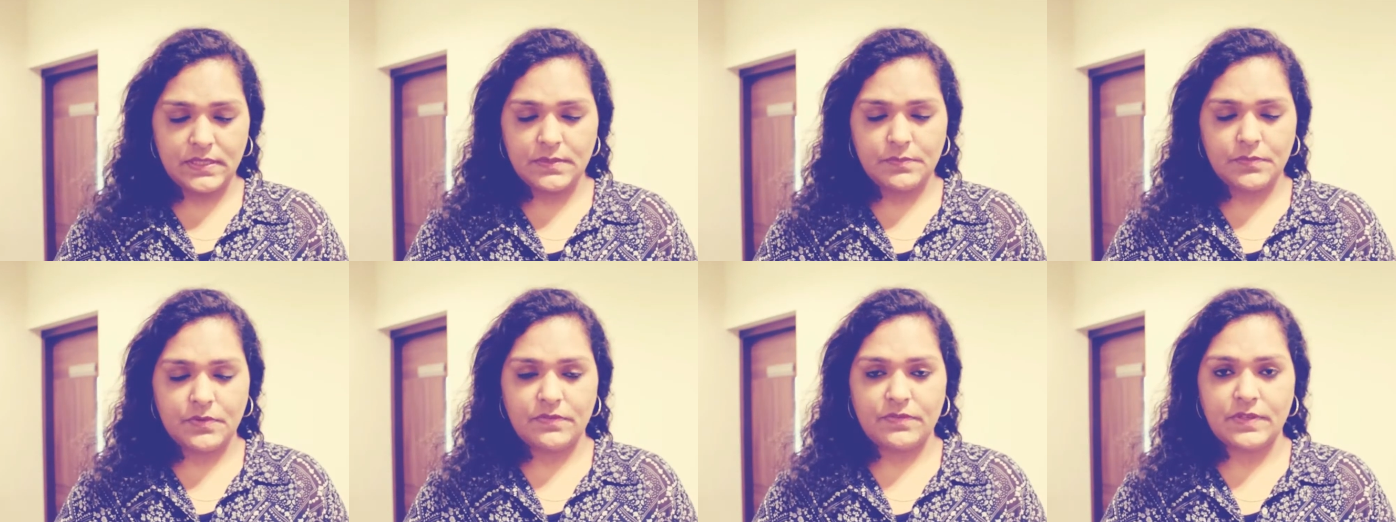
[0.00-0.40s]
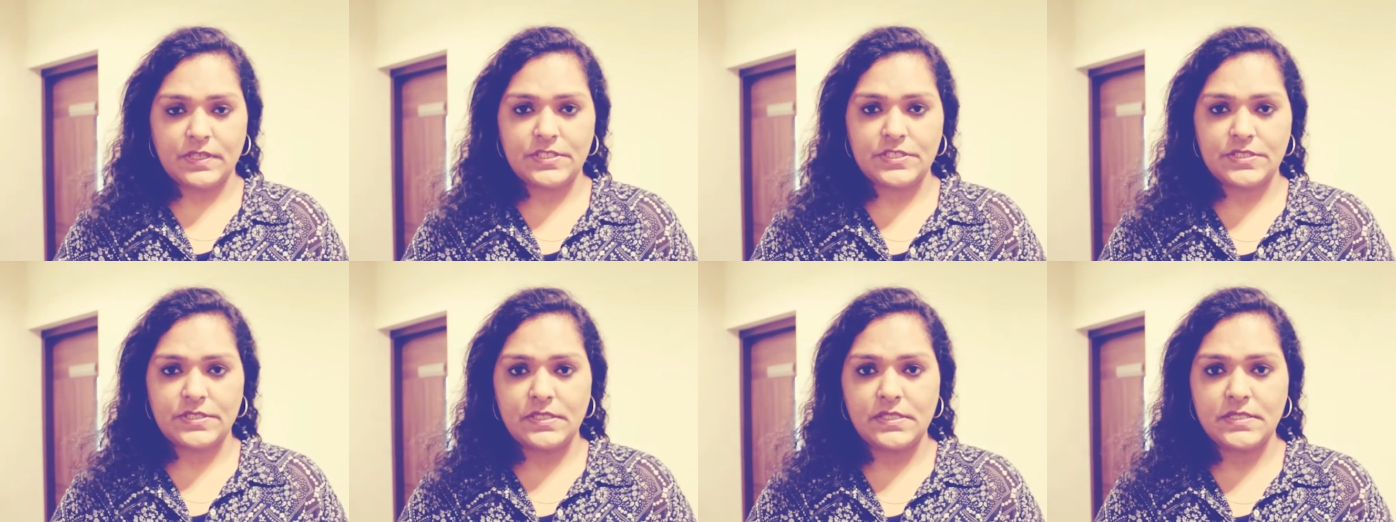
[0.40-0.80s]

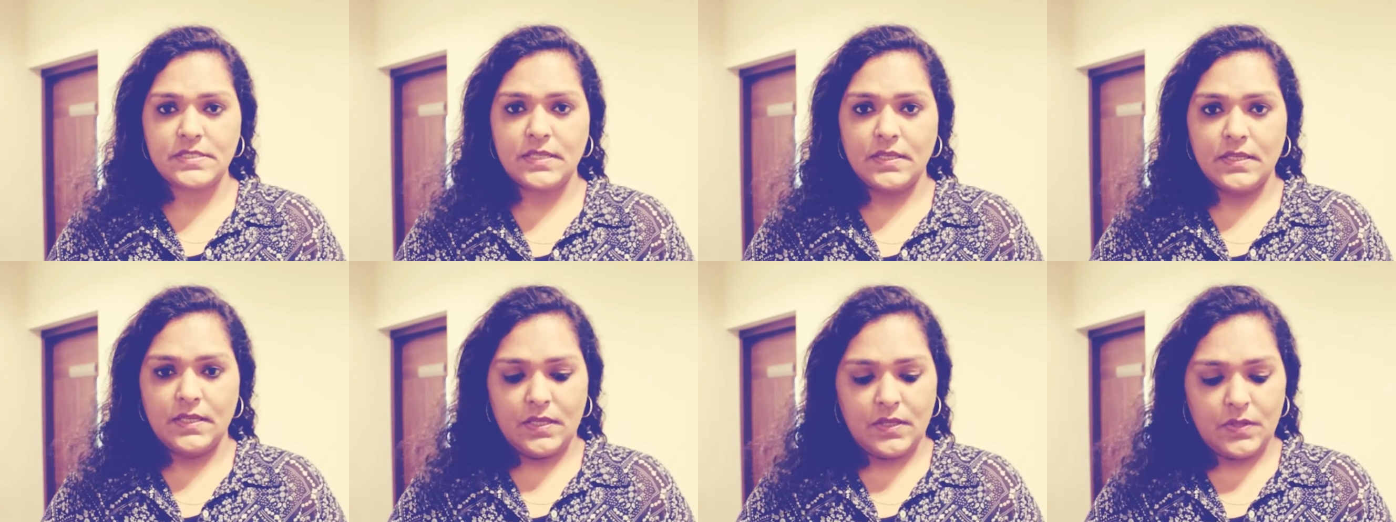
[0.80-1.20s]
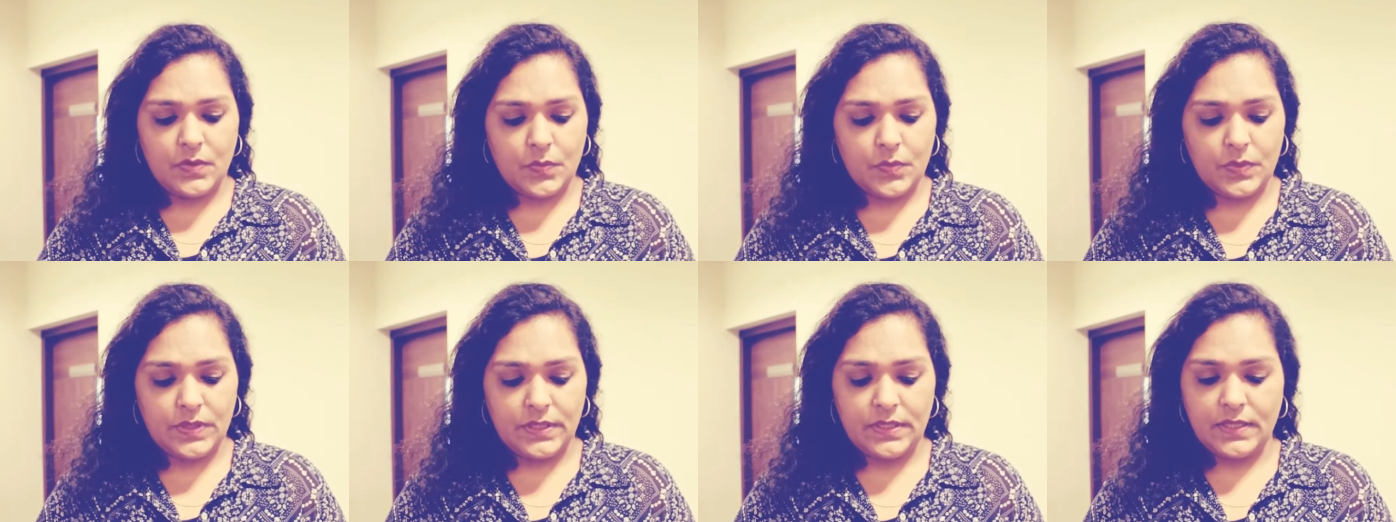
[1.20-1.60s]
professionals,
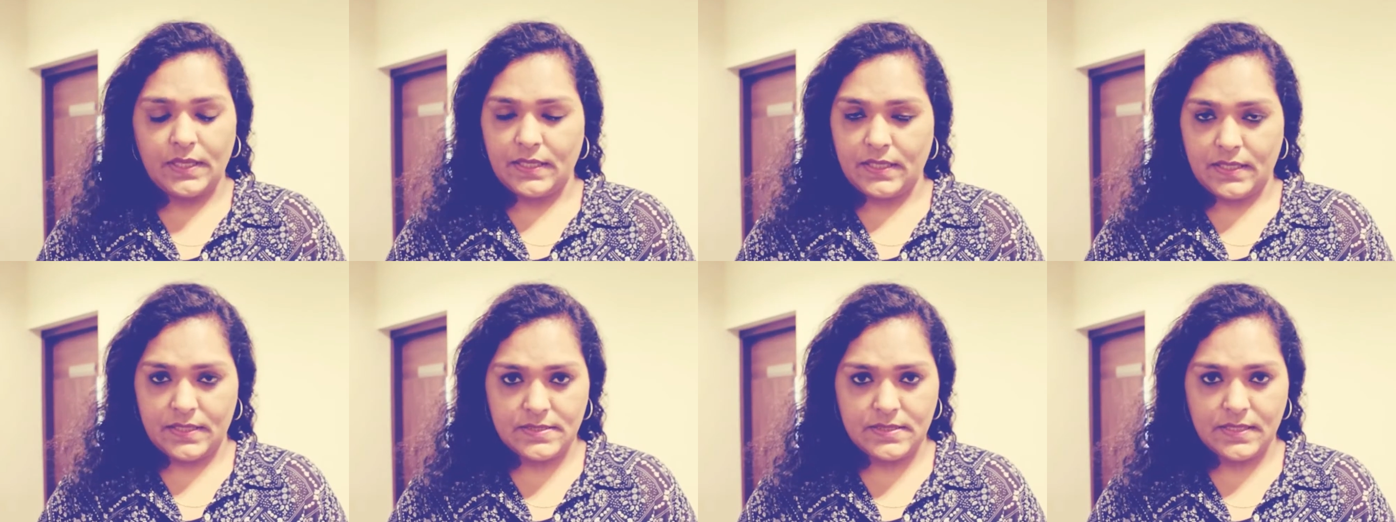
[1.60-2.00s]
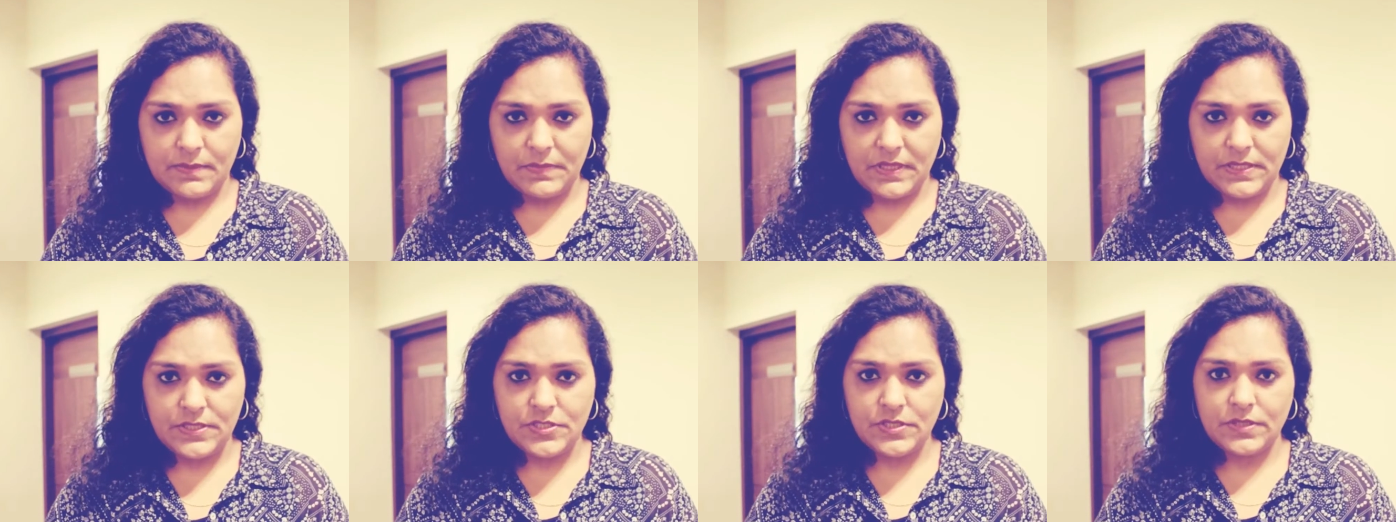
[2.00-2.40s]
and as I
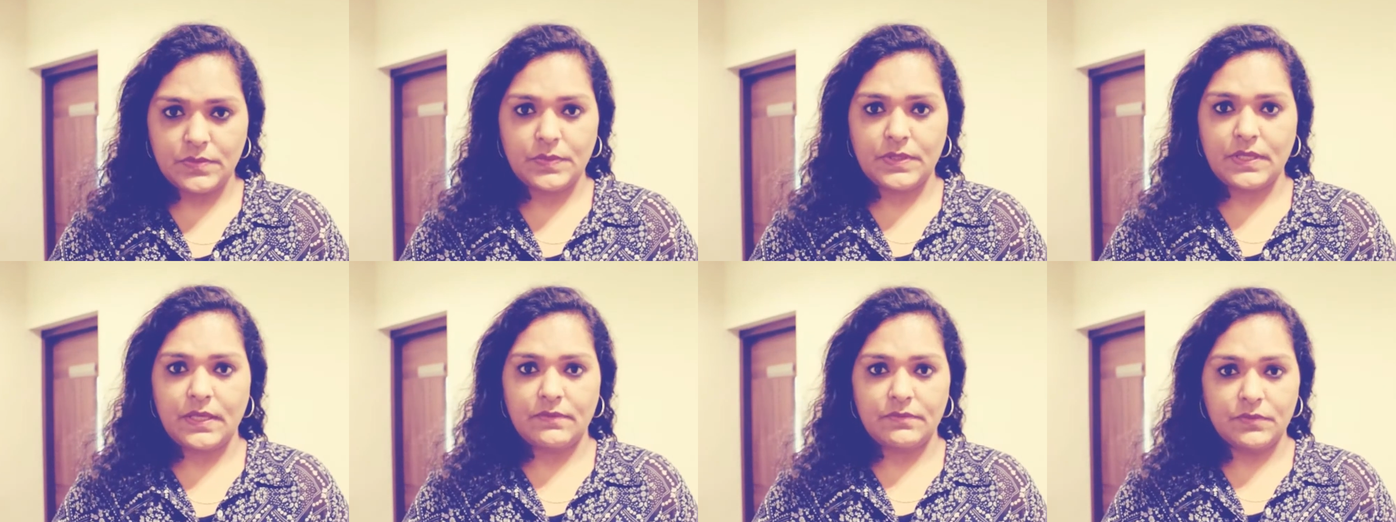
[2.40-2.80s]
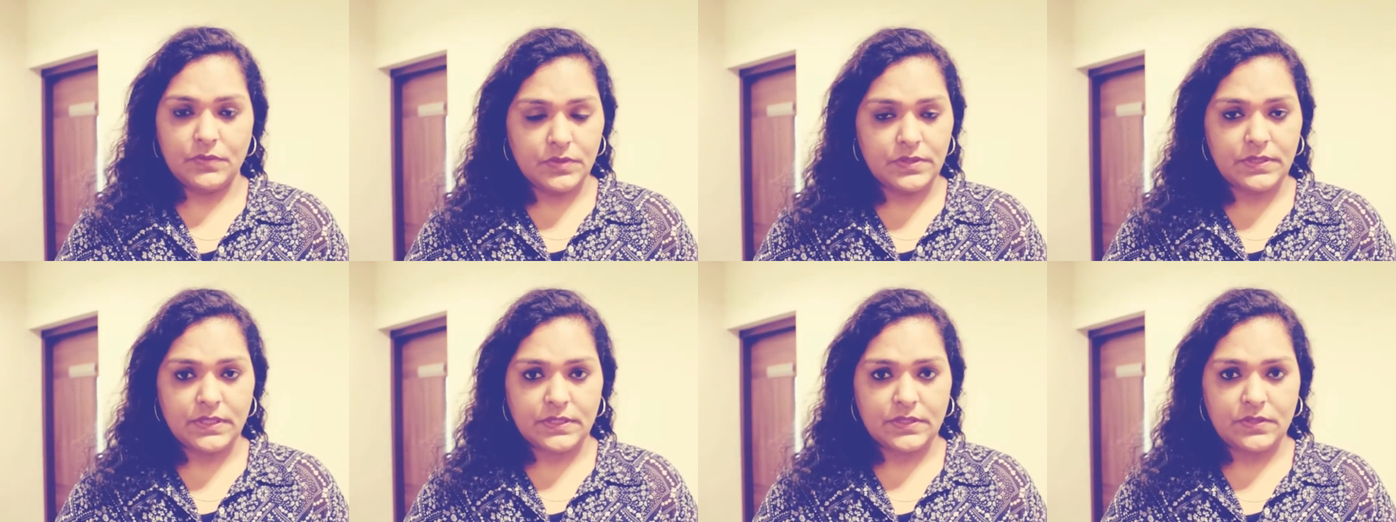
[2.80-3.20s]
mentioned, we have
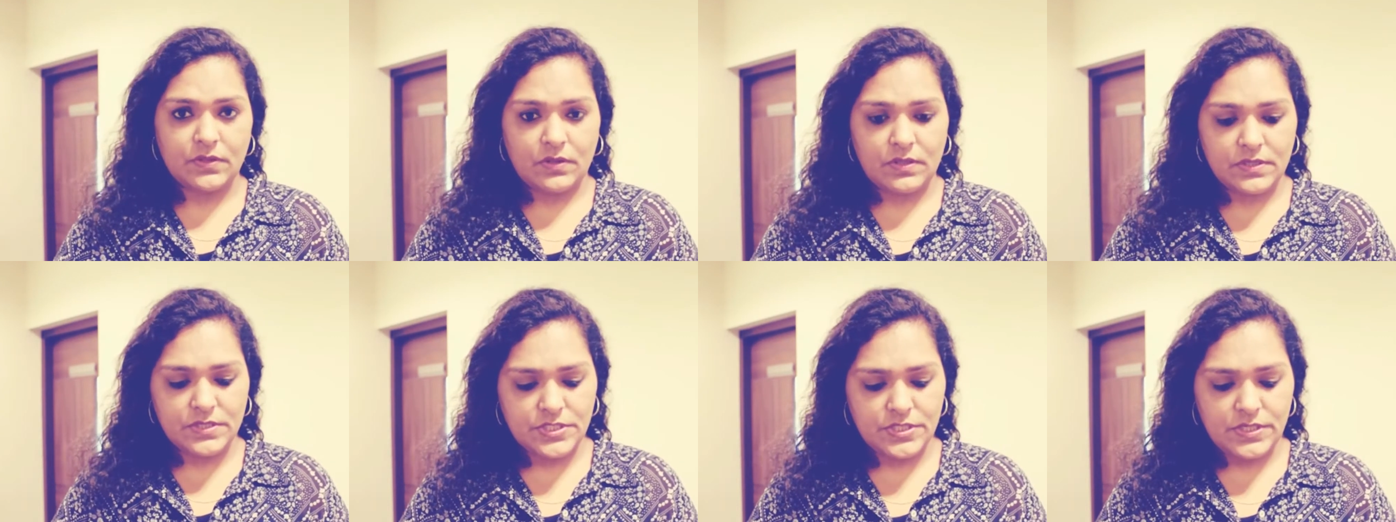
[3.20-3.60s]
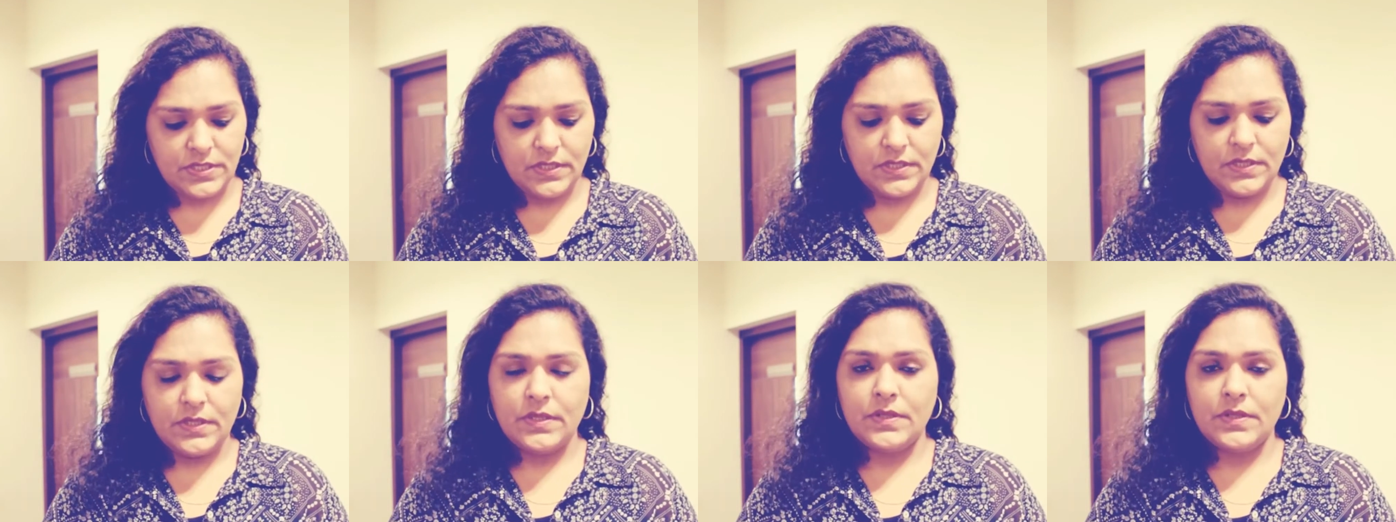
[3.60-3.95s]
good technology.